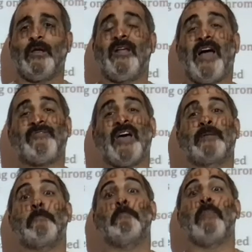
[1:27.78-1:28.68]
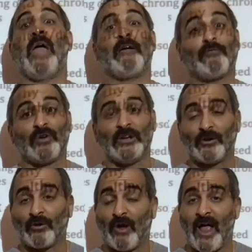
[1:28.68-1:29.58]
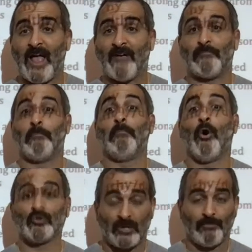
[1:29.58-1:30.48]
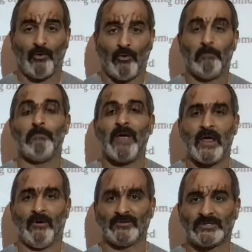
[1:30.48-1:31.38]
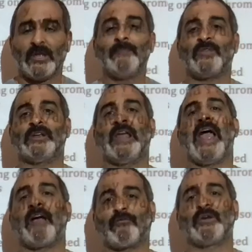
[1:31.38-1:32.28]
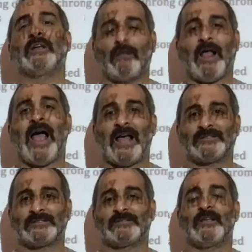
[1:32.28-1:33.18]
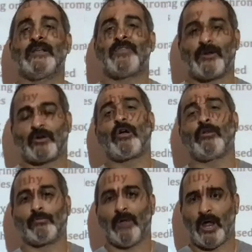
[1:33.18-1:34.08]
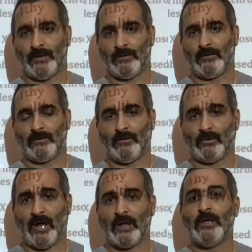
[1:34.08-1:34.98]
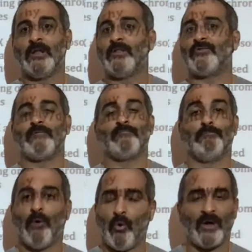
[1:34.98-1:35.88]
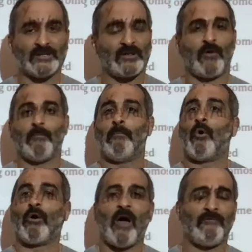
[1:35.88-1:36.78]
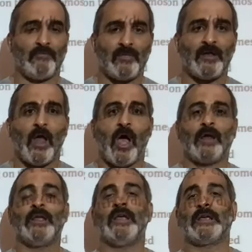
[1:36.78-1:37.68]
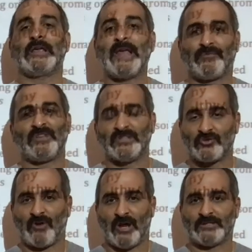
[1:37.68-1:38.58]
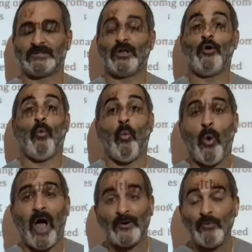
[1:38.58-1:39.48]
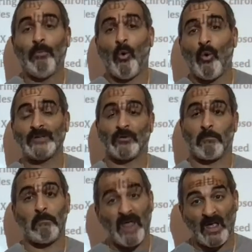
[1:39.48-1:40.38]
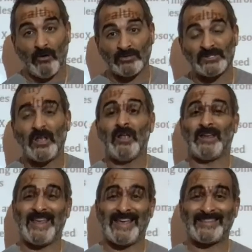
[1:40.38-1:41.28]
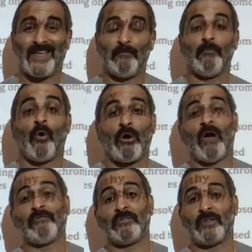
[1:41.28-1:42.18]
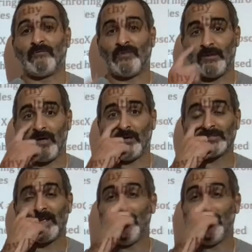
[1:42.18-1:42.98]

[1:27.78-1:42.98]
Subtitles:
I've had every year, I have multiple males in every class that are colorblind. Okay. Boys, more often than not, get these traits. Why do boys or males get them more often than females?